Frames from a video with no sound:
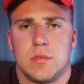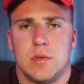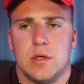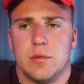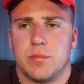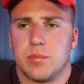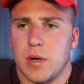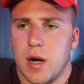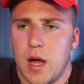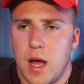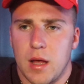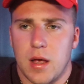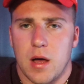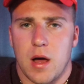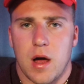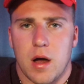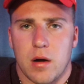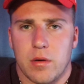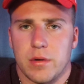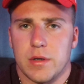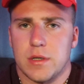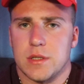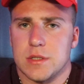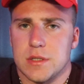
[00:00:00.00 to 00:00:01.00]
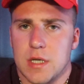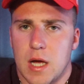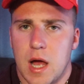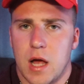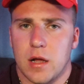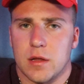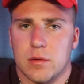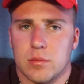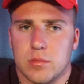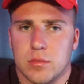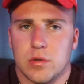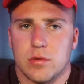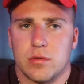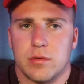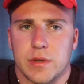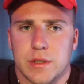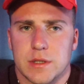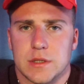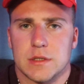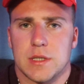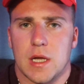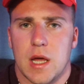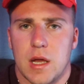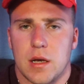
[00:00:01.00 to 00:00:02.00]
You probably already shocked them to an
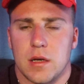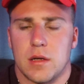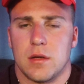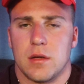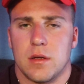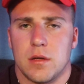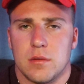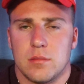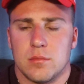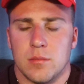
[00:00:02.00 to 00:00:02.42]
extent.